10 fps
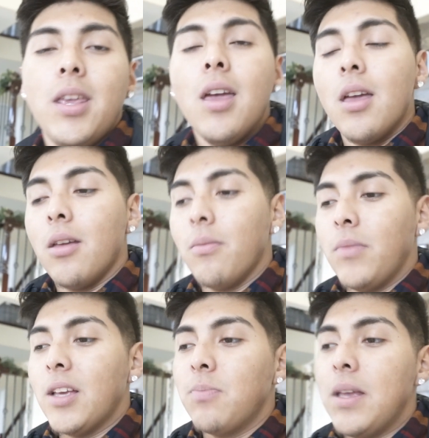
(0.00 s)
yeah,
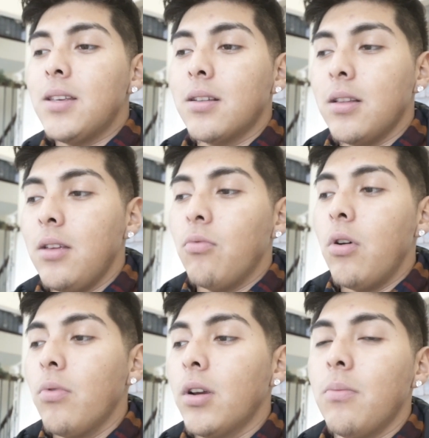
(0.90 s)
that's basically
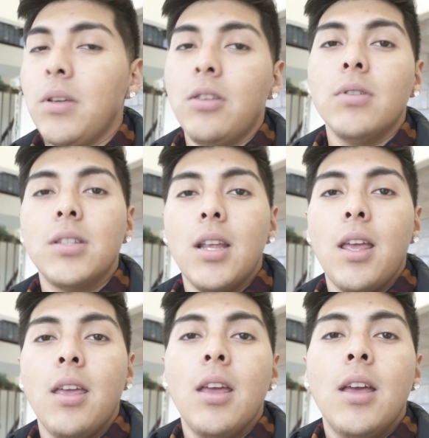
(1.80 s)
what we're gonna be doing
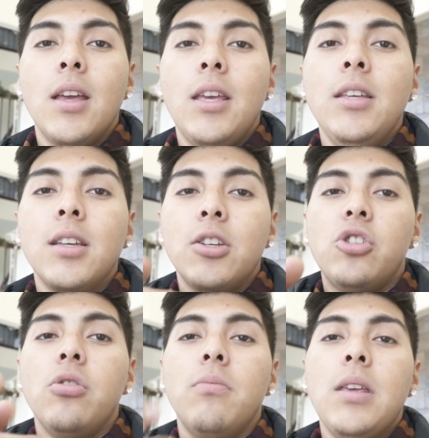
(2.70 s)
today. He's gonna
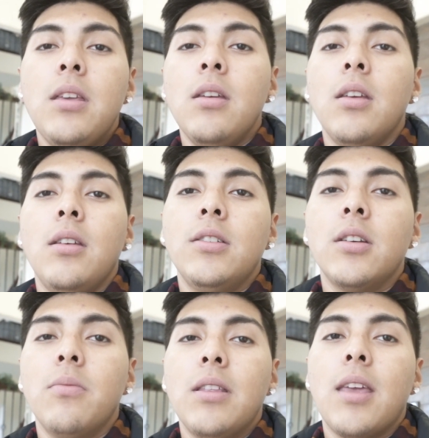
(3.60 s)
shoot me. He's
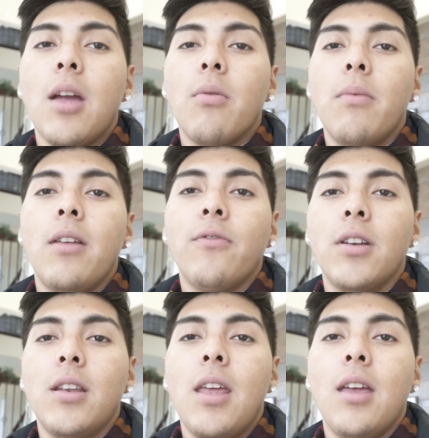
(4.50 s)
gonna be the cameraman for
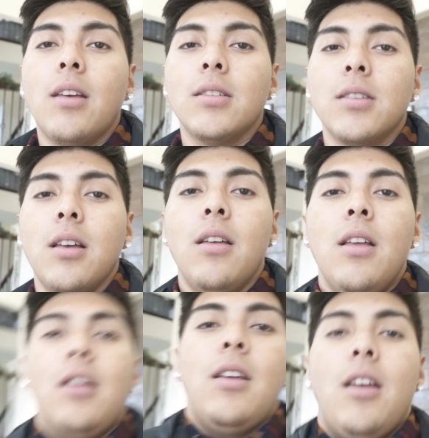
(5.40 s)
today, because
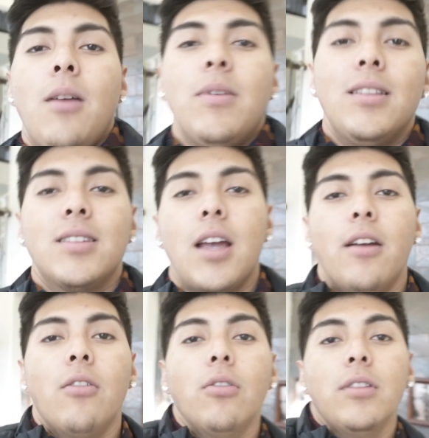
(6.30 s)
I'm getting
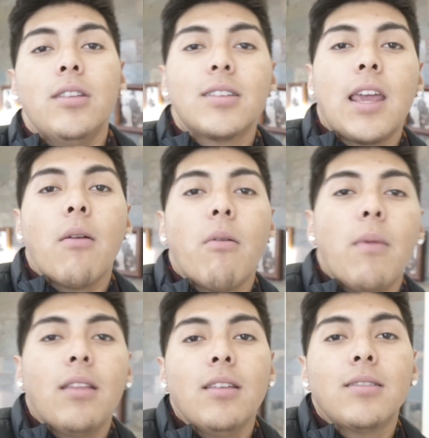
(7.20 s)
tired of holding this camera,
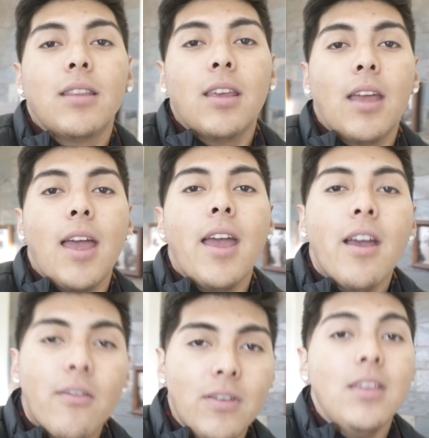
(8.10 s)
man. This thing
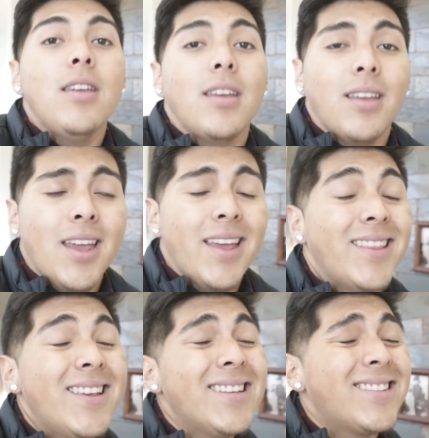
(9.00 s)
heavy.
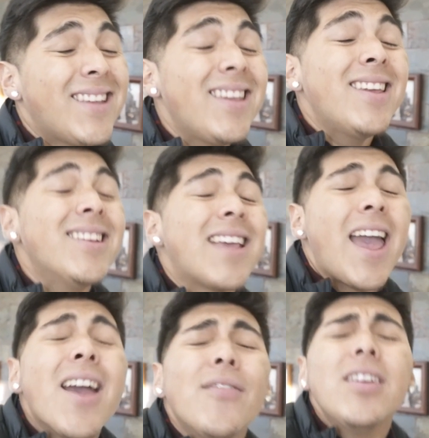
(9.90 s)
This thing is
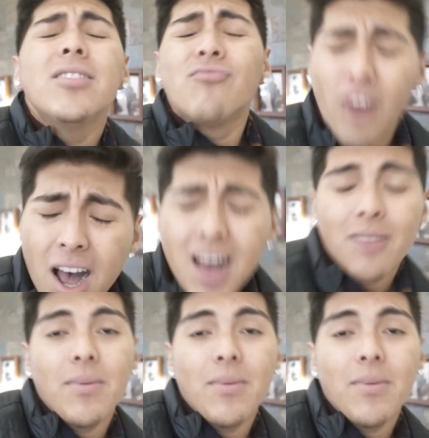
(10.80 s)
heavy as fuck,